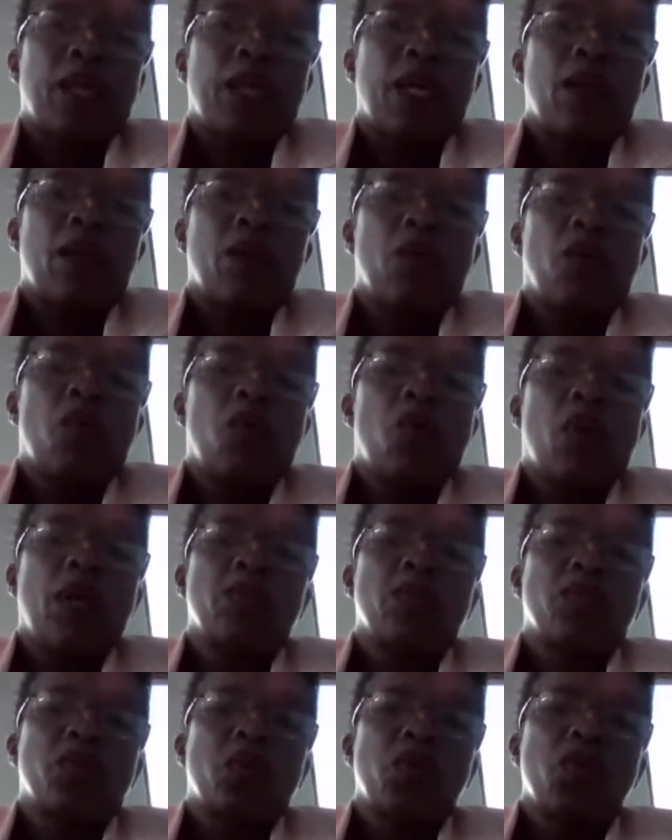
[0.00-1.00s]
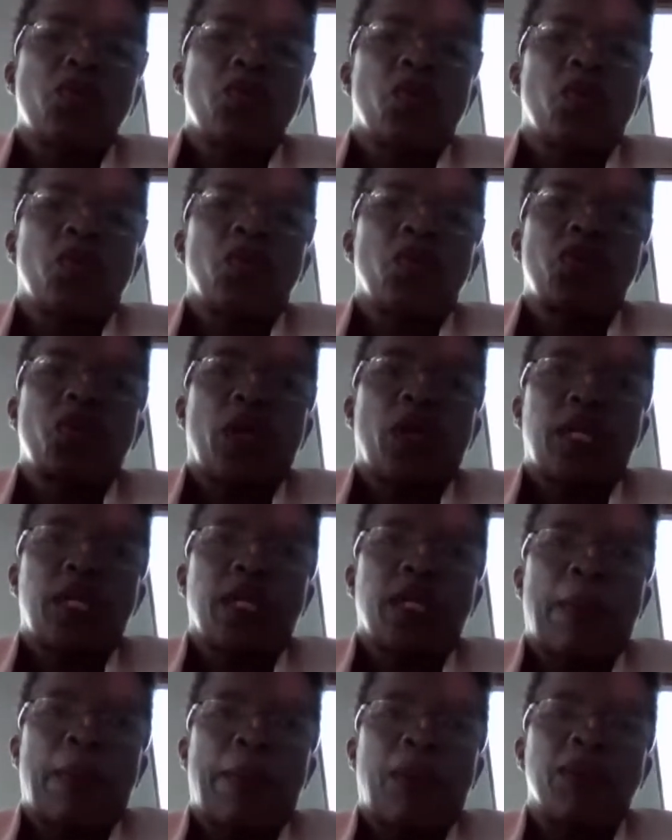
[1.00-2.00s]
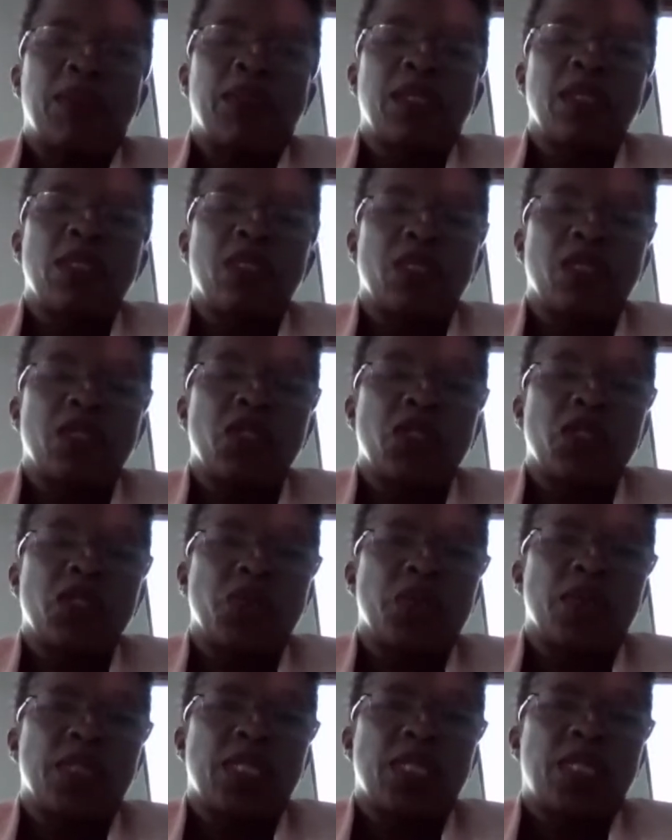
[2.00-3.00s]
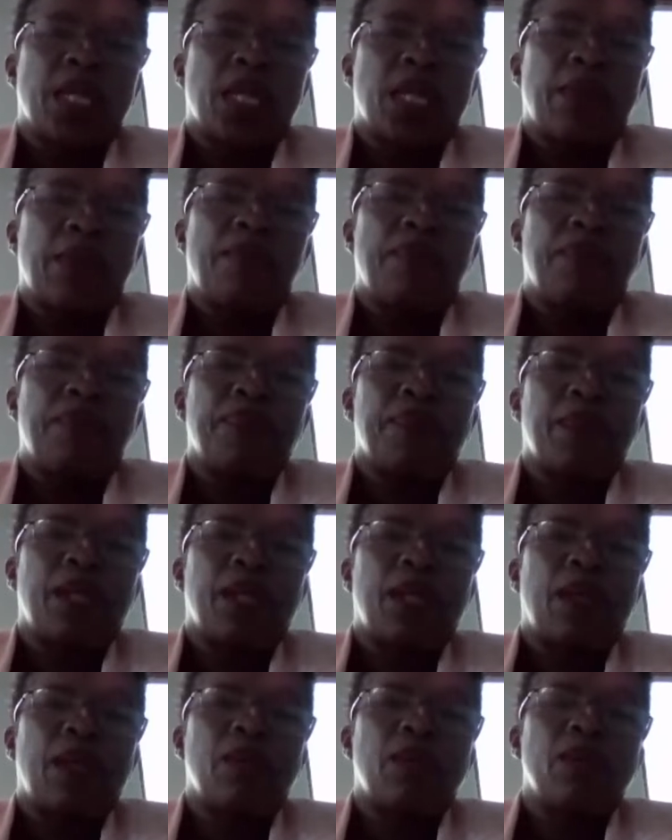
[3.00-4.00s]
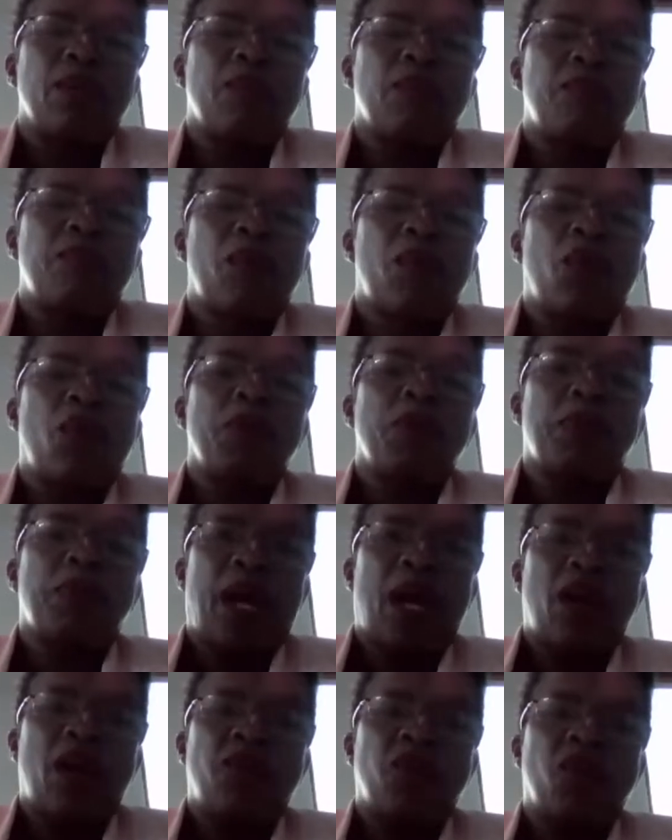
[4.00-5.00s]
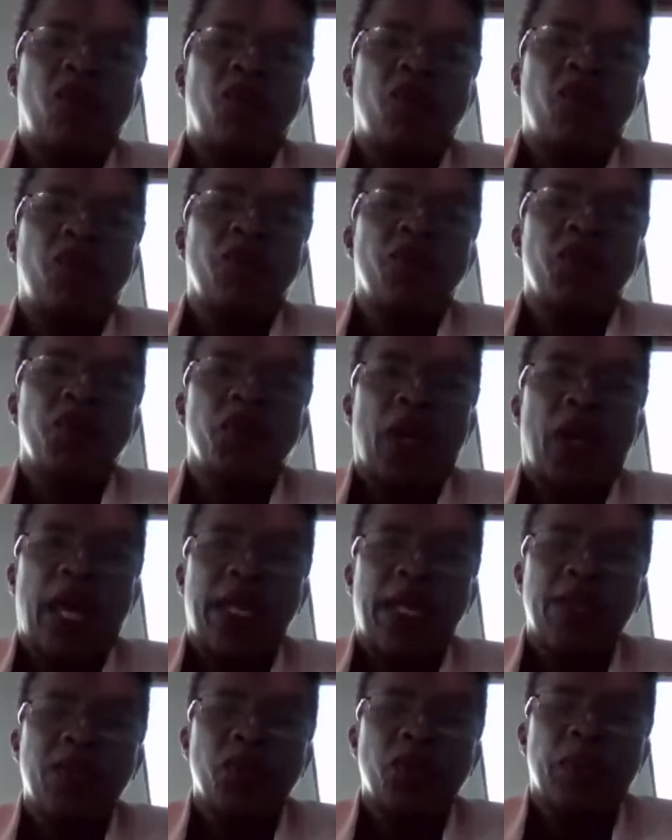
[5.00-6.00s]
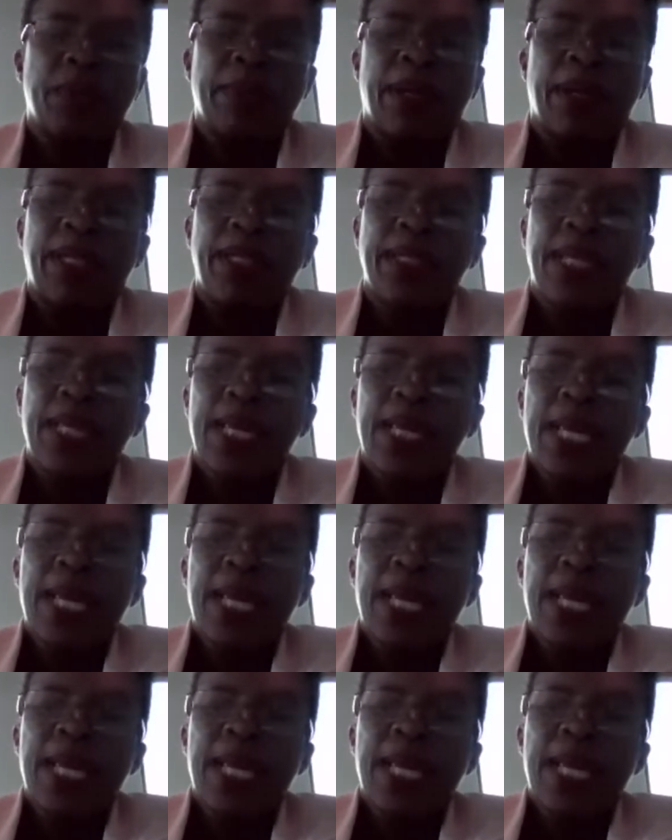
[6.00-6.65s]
who was also talking about these issues on behalf of UN Women,